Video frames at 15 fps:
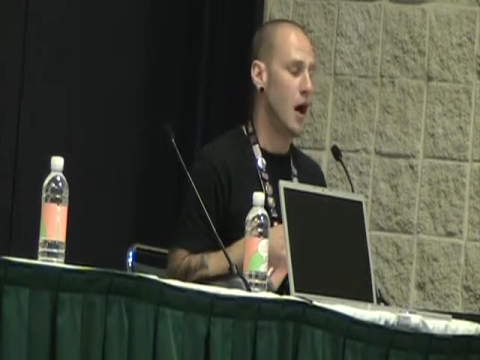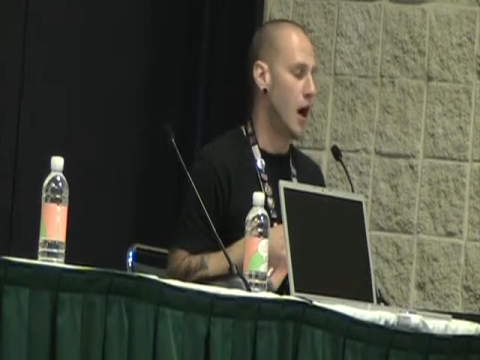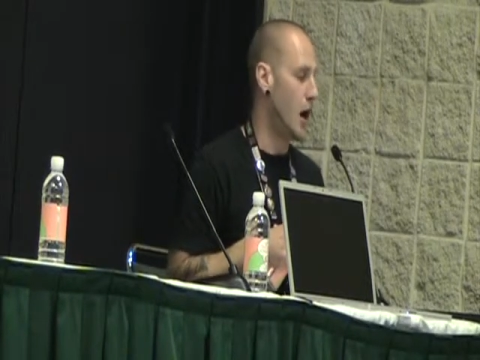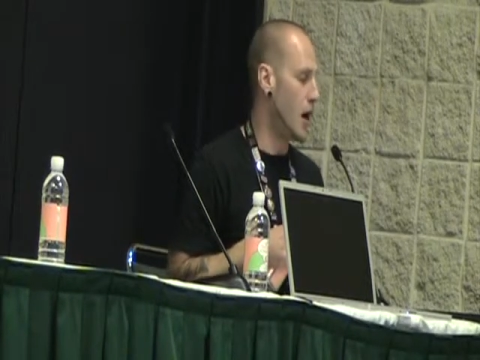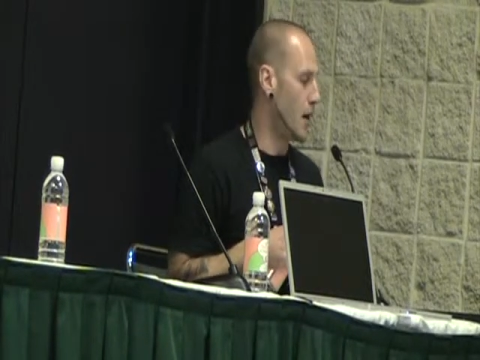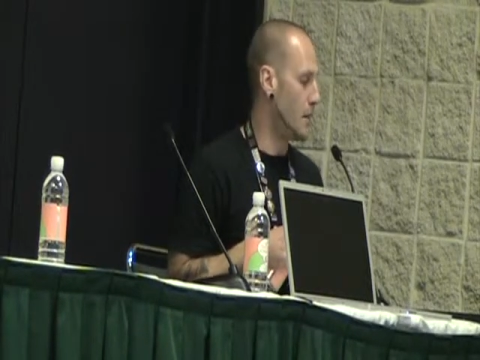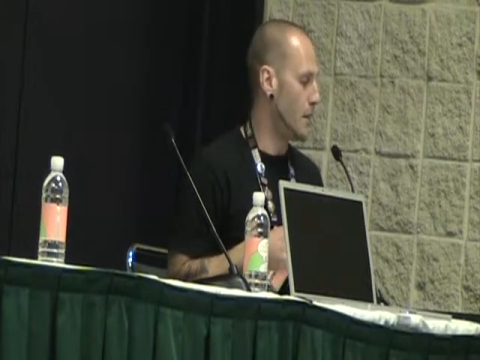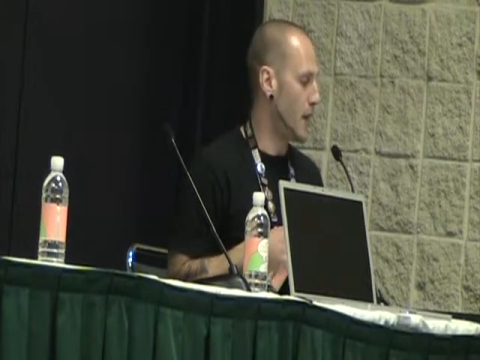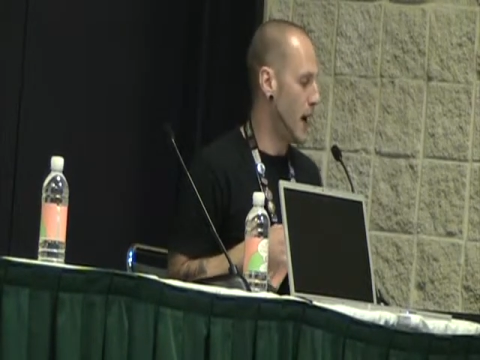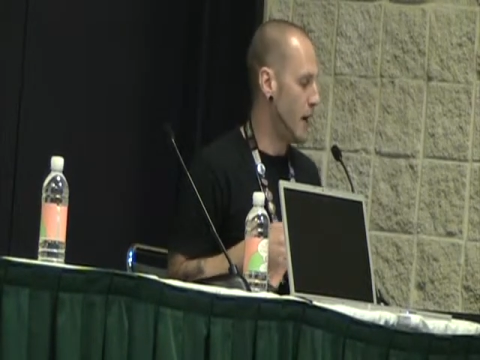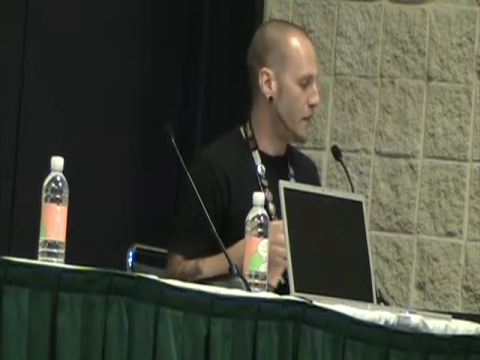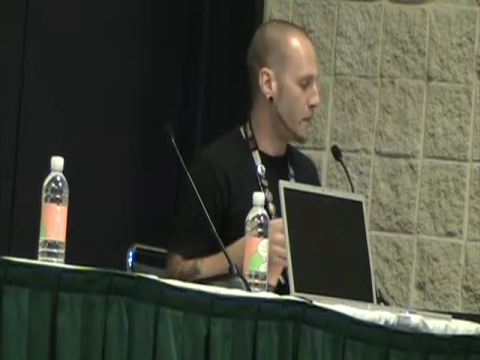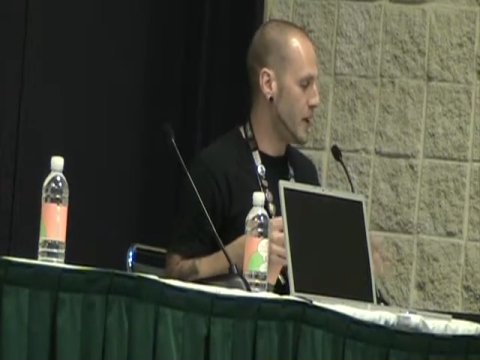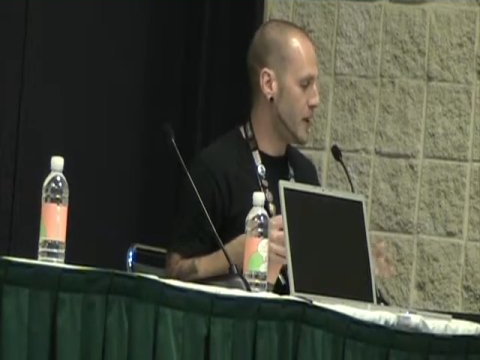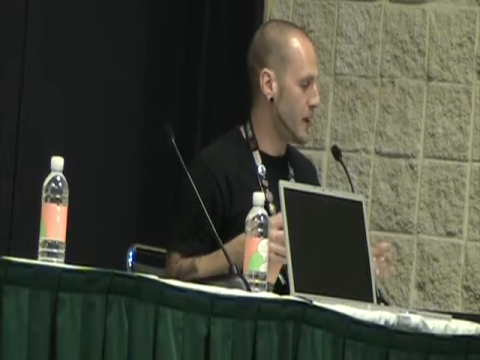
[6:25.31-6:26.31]

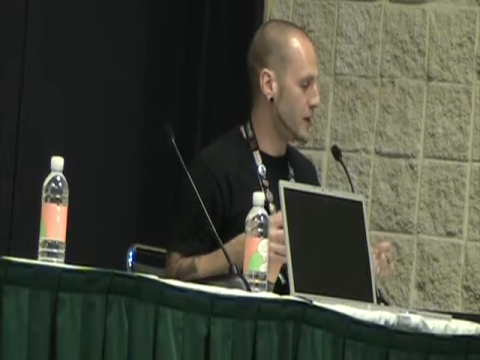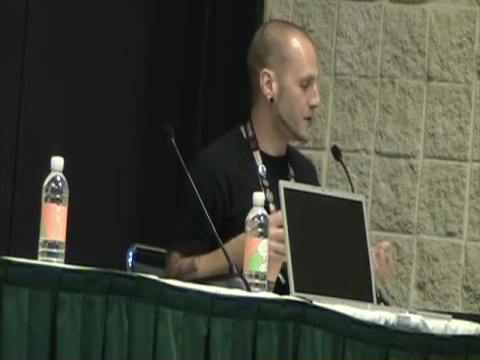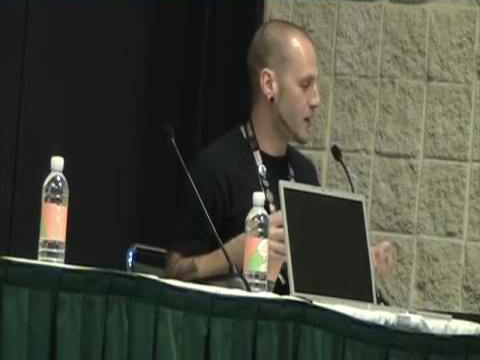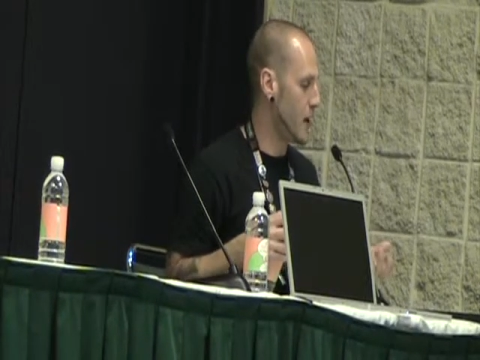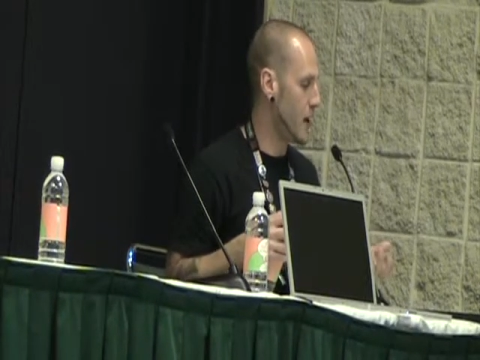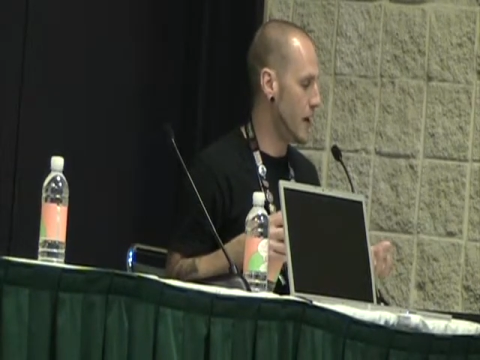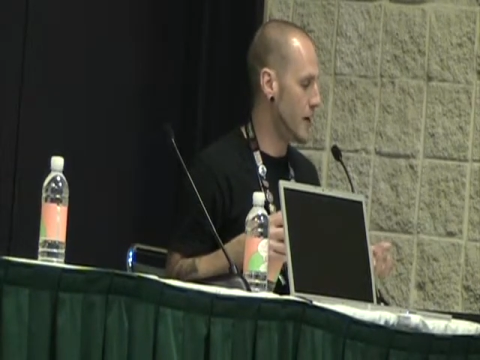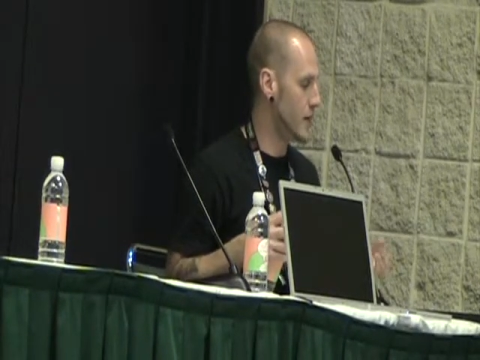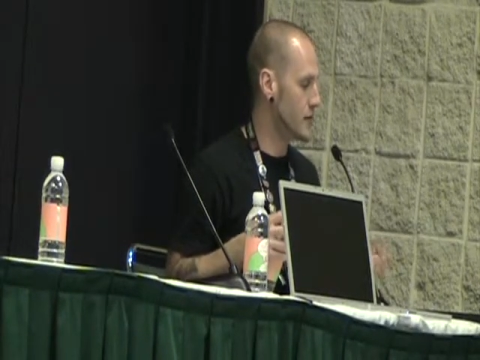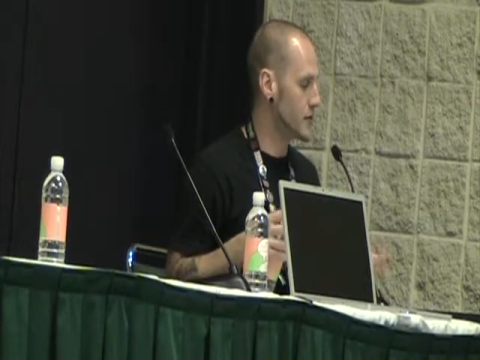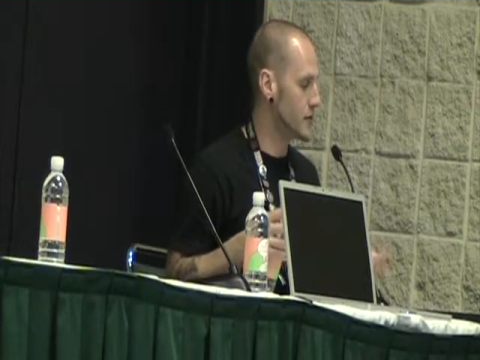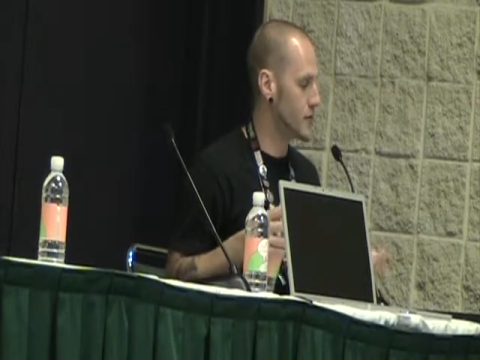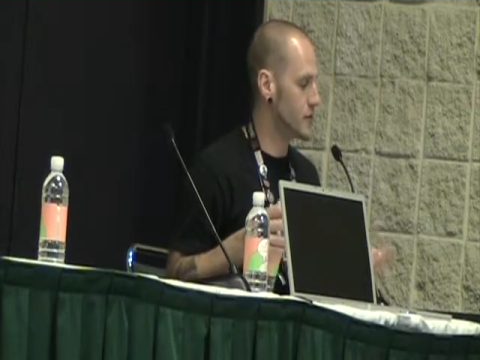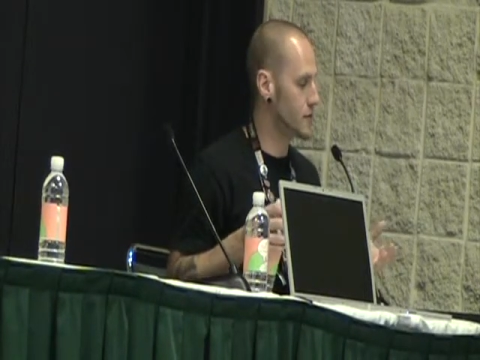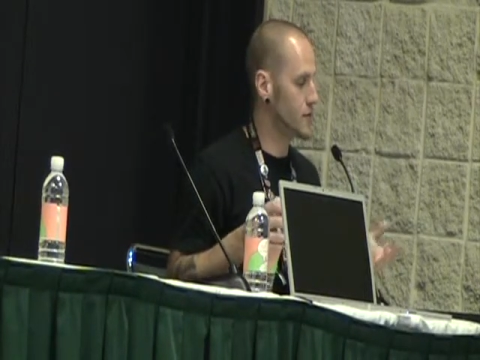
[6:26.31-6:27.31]
I've paid as high as